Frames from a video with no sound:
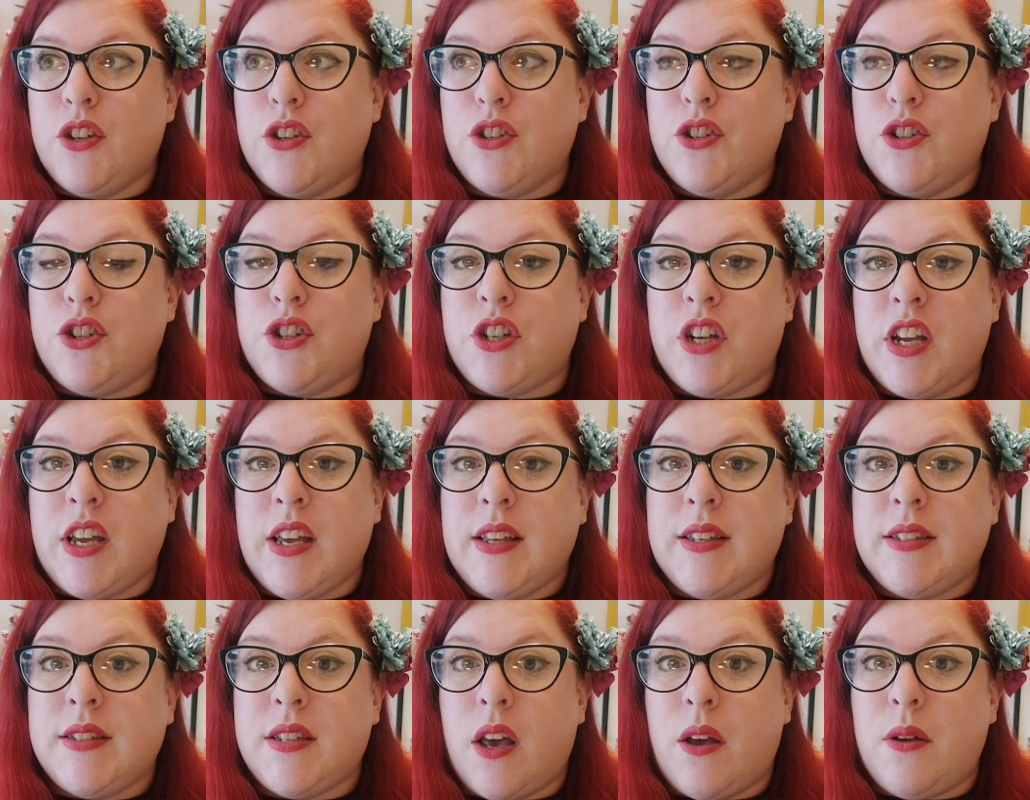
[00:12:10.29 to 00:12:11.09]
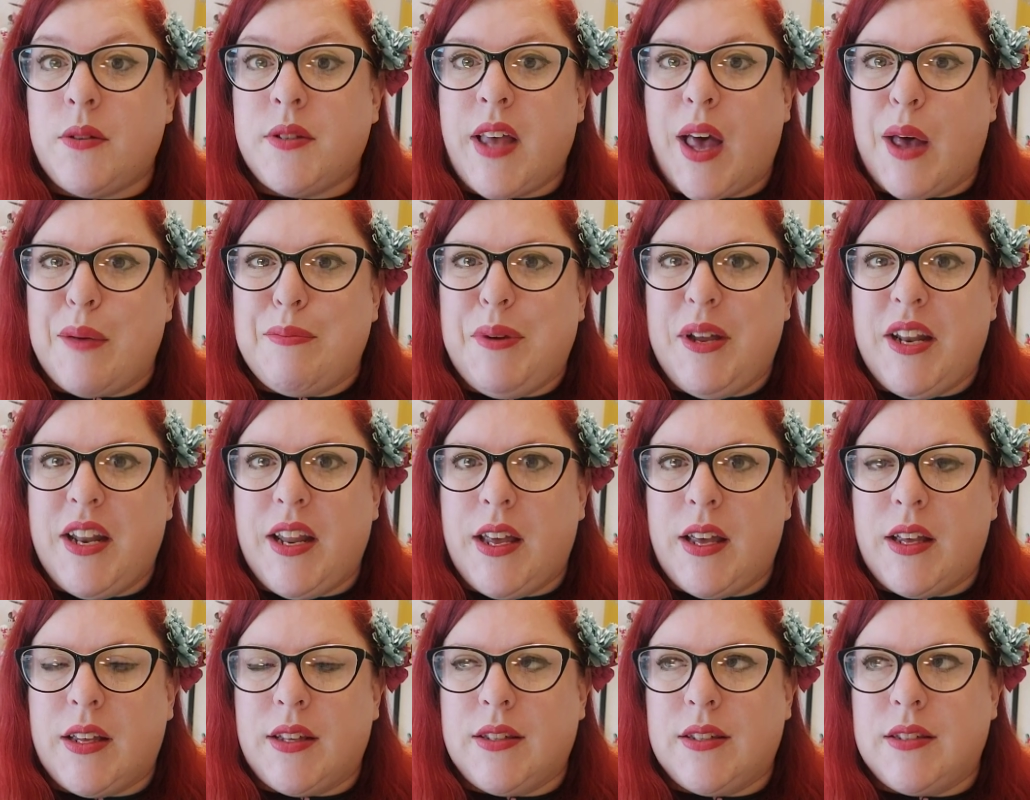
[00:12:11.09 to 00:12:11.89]
She Sews
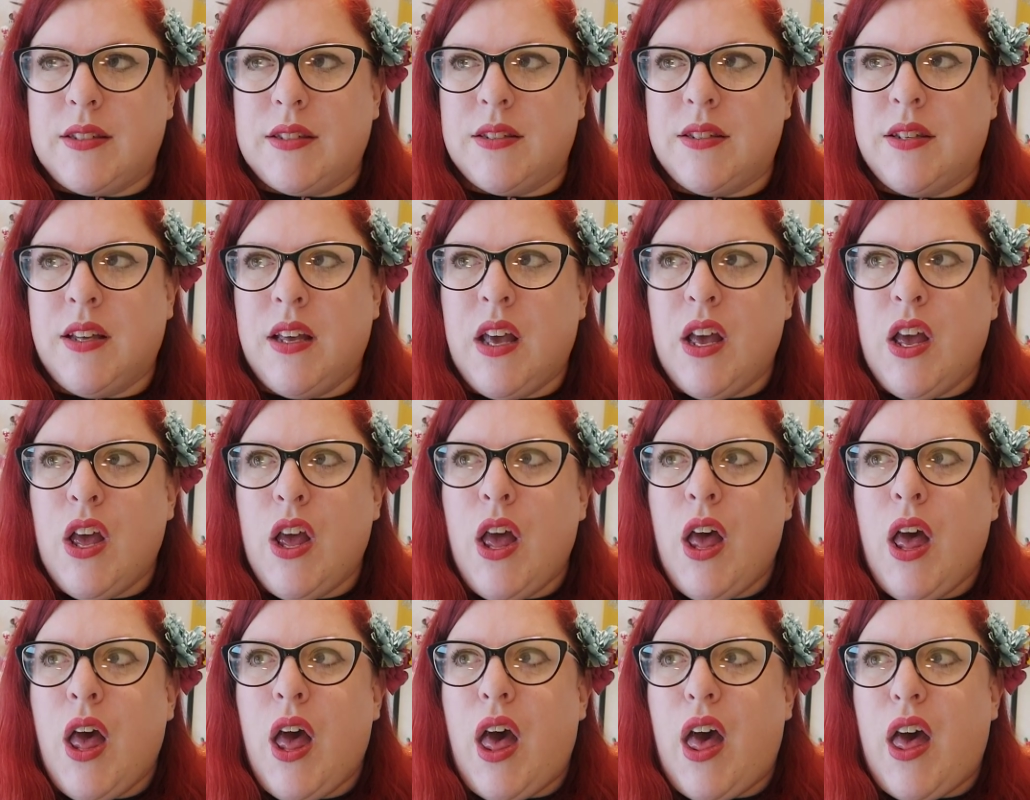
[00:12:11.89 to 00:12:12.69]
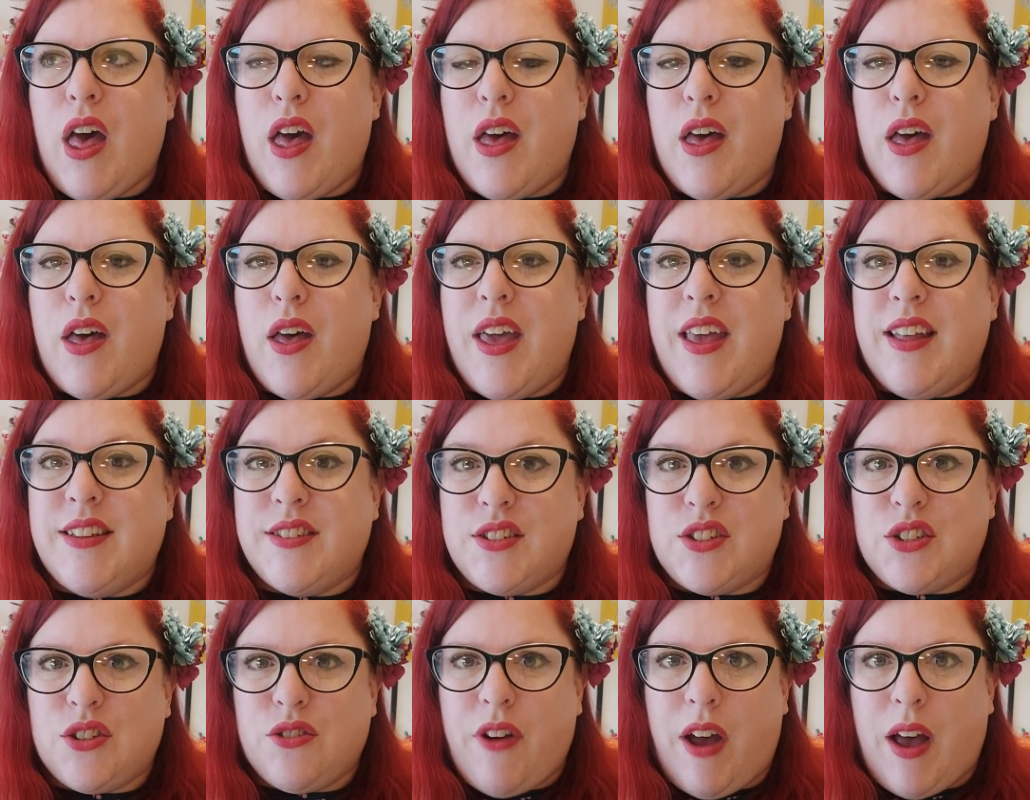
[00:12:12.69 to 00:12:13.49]
Happiness
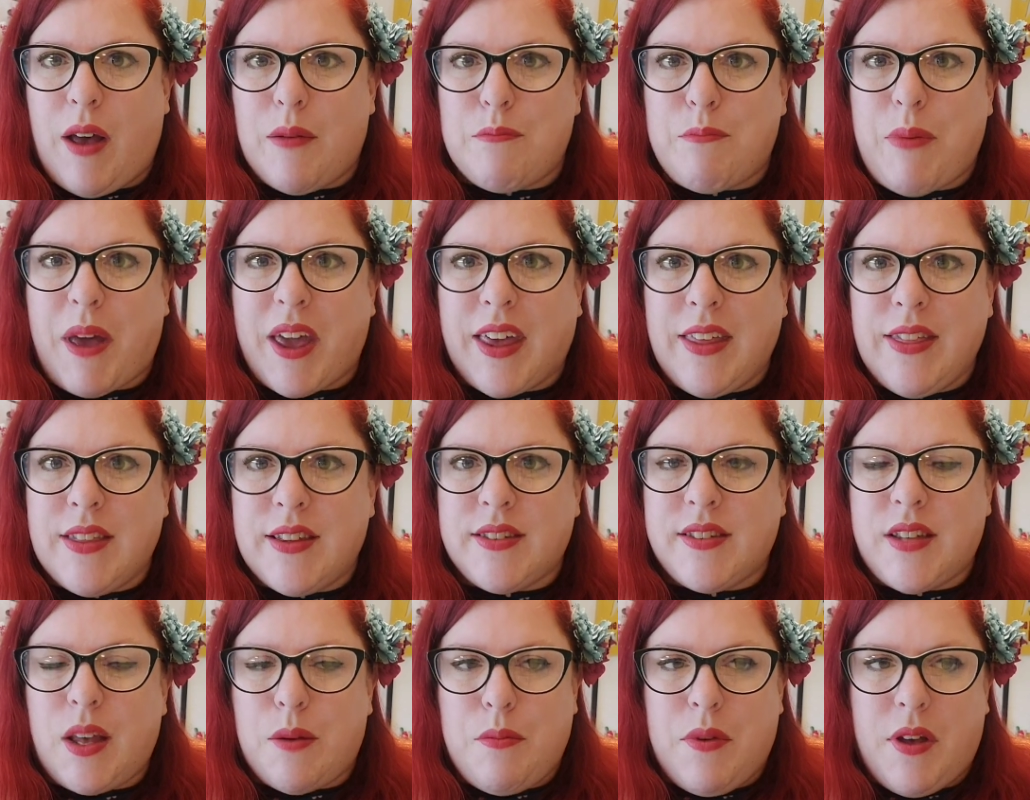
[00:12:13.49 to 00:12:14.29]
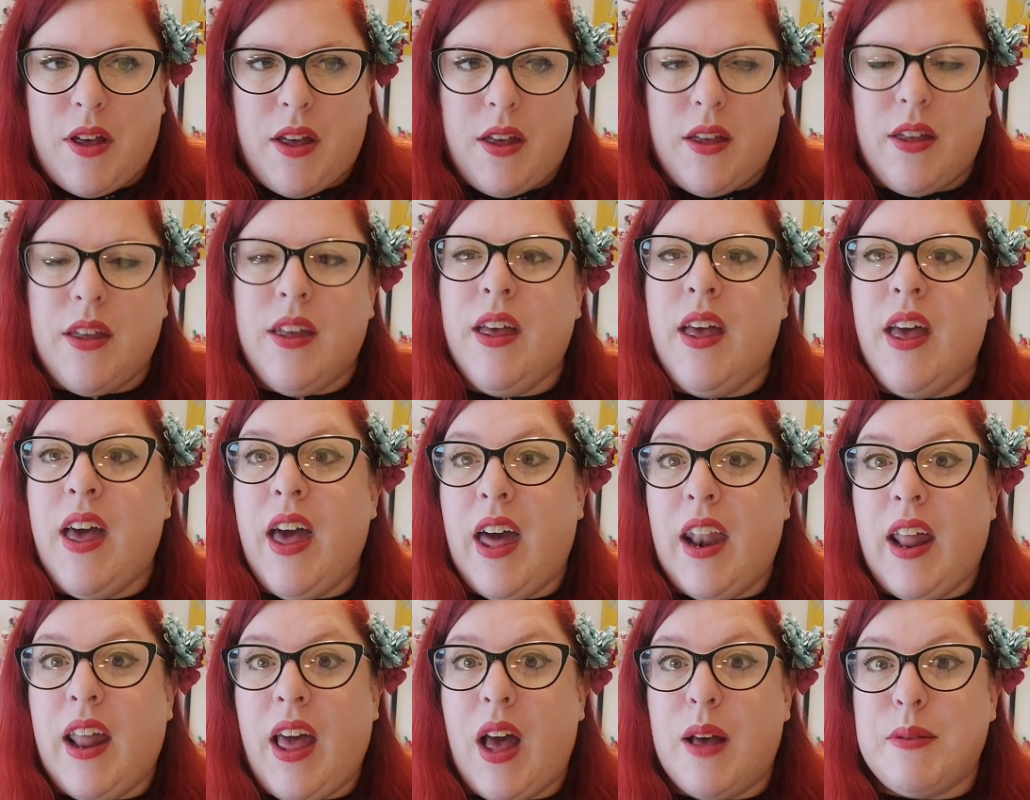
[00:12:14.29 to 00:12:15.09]
Instagram back in the summer,
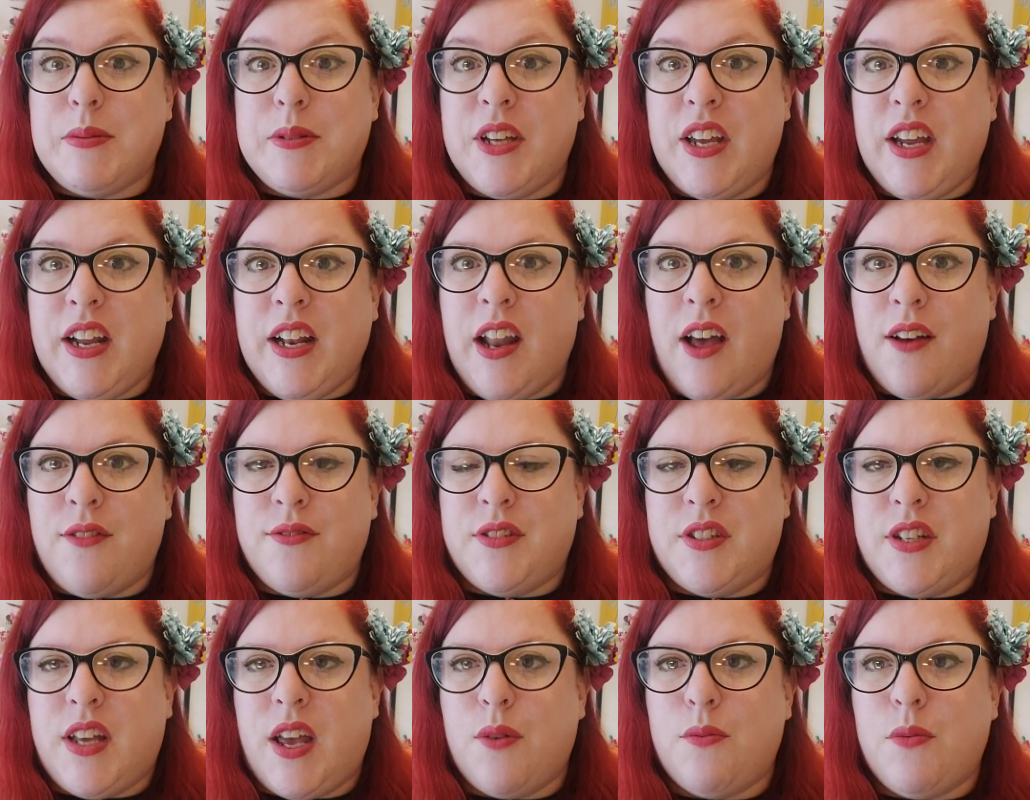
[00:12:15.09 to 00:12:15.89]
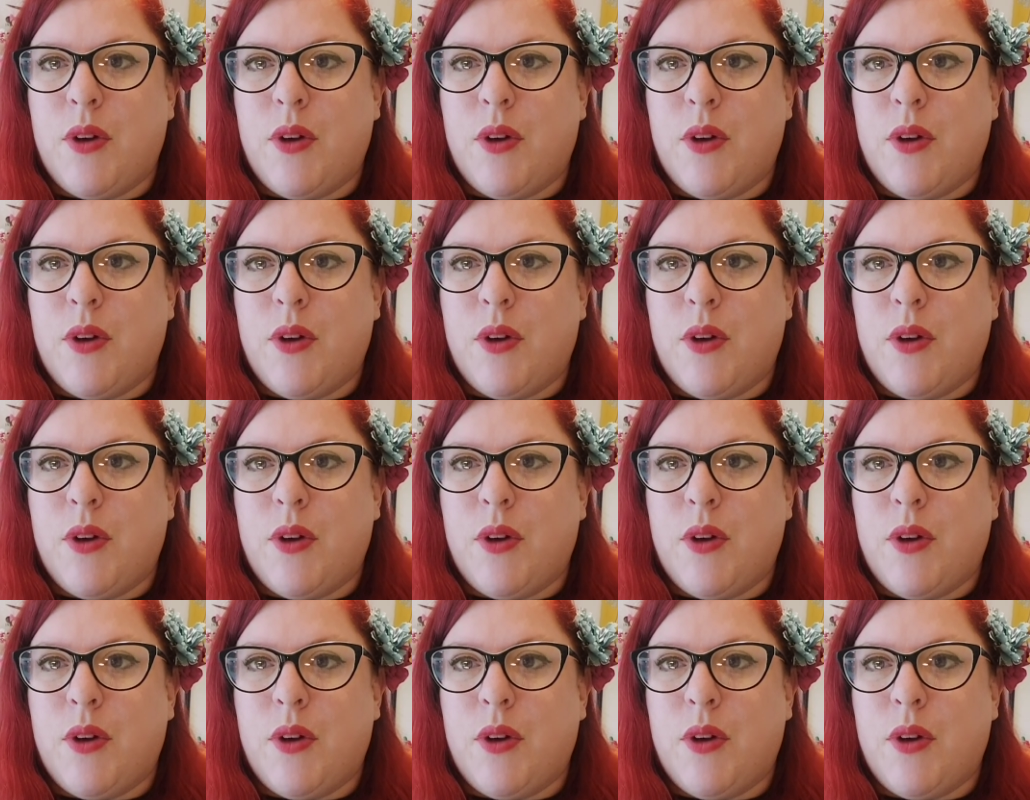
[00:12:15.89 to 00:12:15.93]
and I absolutely loved it.